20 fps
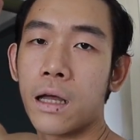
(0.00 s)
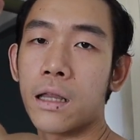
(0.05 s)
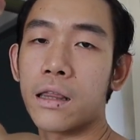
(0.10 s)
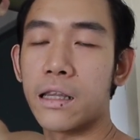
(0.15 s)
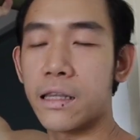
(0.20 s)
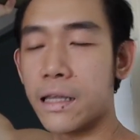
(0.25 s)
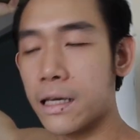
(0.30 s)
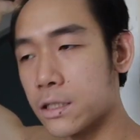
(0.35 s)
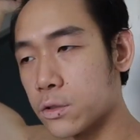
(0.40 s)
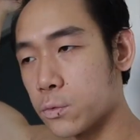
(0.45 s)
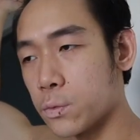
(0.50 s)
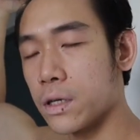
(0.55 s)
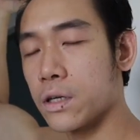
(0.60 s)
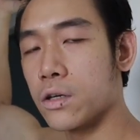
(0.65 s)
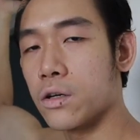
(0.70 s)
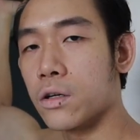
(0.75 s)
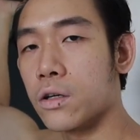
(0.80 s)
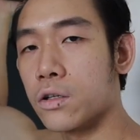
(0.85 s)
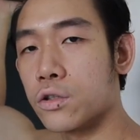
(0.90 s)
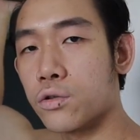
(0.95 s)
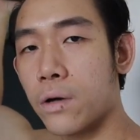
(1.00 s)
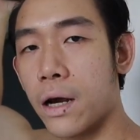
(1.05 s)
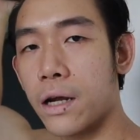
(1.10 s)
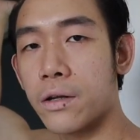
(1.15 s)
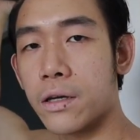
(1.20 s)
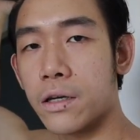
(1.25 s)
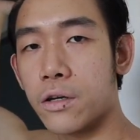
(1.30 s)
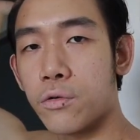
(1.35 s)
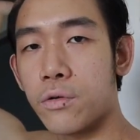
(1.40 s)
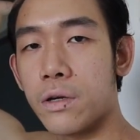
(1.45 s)
The next week, you're going to try to
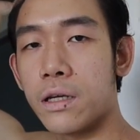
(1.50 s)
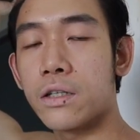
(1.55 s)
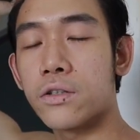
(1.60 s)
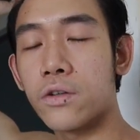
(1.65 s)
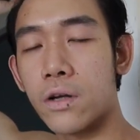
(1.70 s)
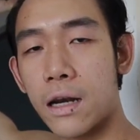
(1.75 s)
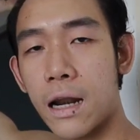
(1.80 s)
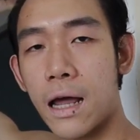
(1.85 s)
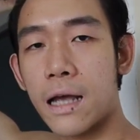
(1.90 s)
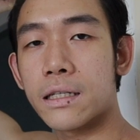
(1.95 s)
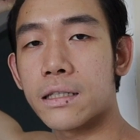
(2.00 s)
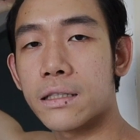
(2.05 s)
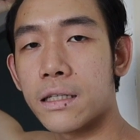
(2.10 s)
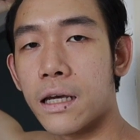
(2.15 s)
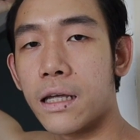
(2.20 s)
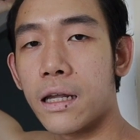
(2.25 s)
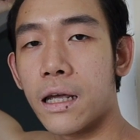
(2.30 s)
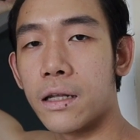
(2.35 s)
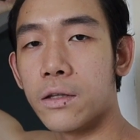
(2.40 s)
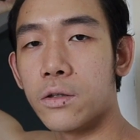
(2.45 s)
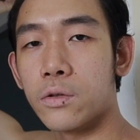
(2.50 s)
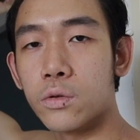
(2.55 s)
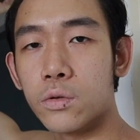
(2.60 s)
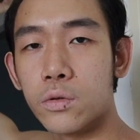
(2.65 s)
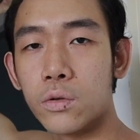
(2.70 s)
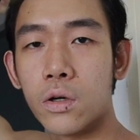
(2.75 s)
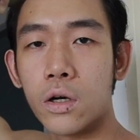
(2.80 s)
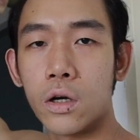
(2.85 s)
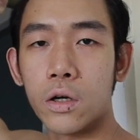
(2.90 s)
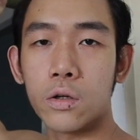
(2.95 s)
increase your last set and
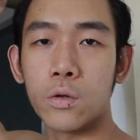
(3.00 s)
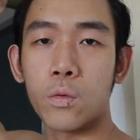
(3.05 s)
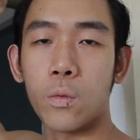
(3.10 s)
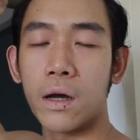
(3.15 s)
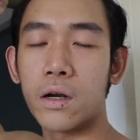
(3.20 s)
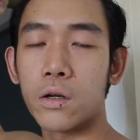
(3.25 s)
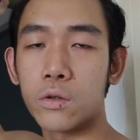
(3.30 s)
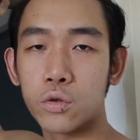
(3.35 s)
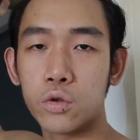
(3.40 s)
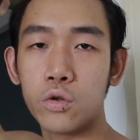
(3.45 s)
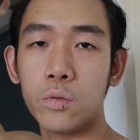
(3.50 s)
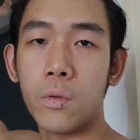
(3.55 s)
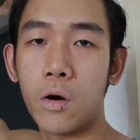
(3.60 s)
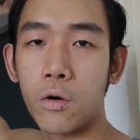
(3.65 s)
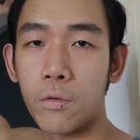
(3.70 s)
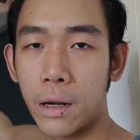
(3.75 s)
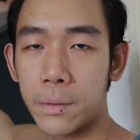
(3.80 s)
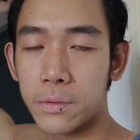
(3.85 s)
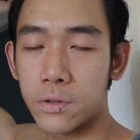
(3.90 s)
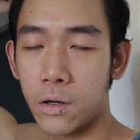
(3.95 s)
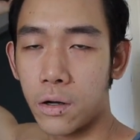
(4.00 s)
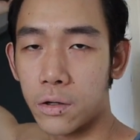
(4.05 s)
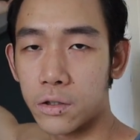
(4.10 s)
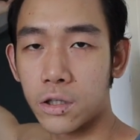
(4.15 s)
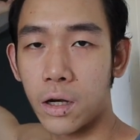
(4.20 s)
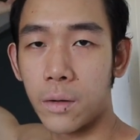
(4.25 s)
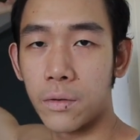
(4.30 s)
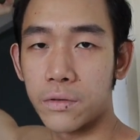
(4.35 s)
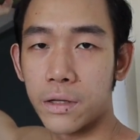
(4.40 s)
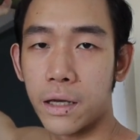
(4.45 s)
do 1 or 2 more reps on
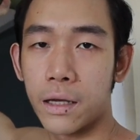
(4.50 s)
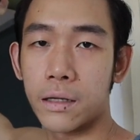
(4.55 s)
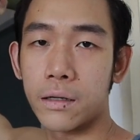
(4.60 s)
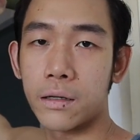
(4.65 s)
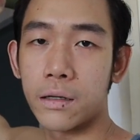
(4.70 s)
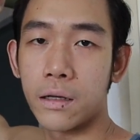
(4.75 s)
top of that.